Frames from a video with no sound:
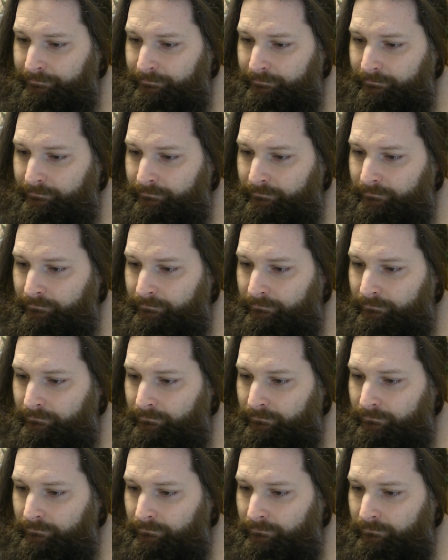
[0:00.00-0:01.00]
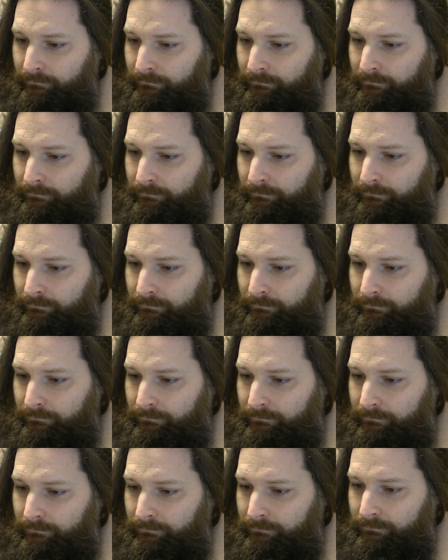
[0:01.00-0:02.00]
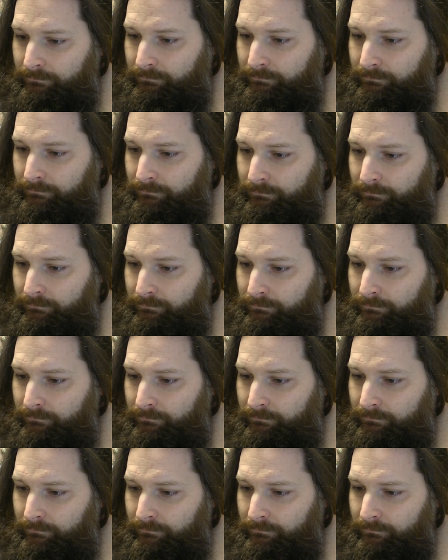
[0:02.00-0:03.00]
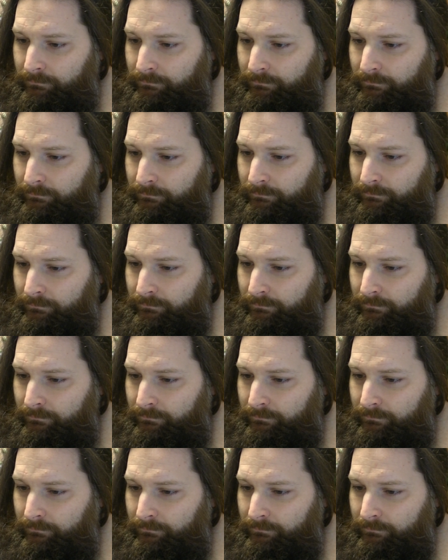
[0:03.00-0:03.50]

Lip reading: Nothing is said.